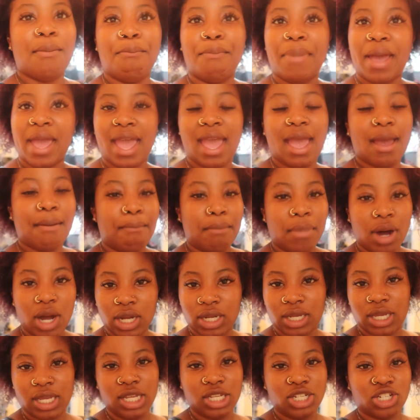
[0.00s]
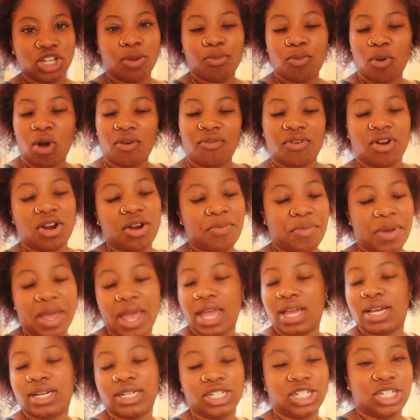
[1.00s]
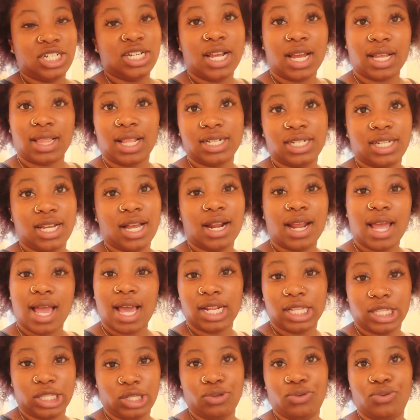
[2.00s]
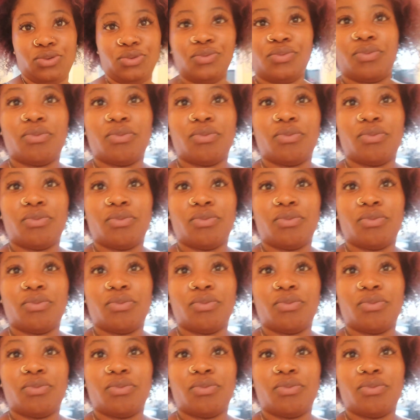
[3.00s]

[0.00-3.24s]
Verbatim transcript: bad monkey jump off her back because she had like she got an attitude.